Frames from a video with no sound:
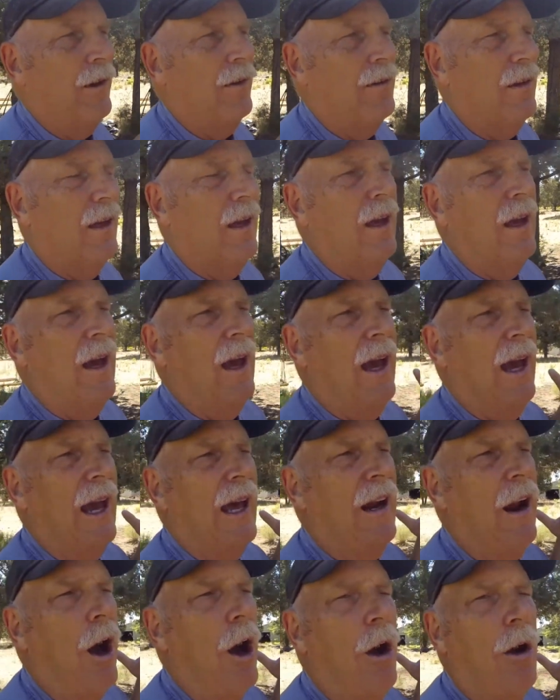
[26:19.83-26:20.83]
us
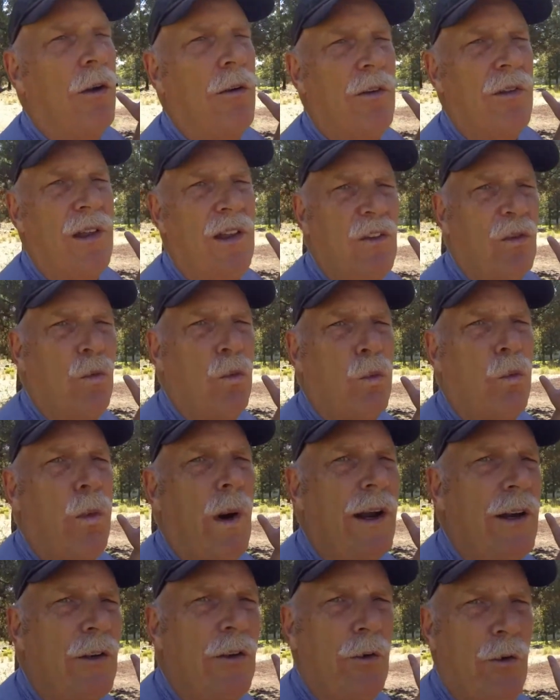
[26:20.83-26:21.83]
and all these
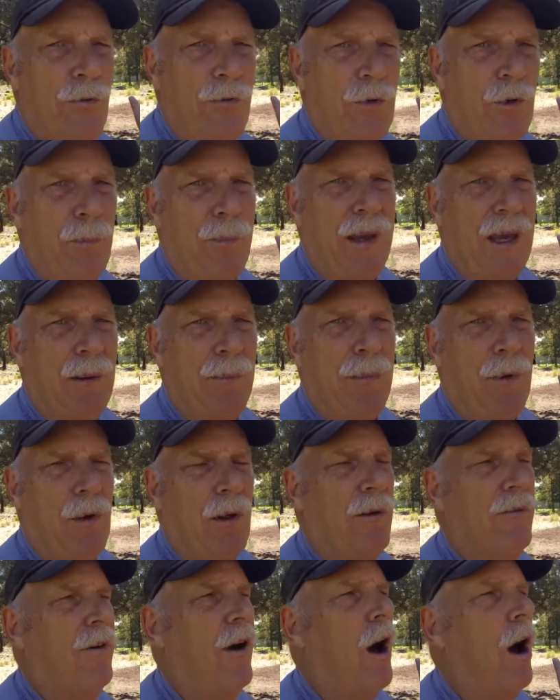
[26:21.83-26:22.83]
wonderful
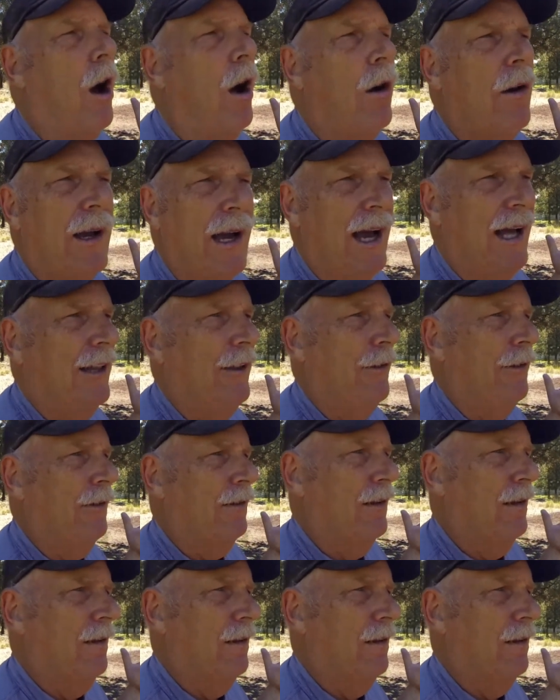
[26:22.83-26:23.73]
people of all colors.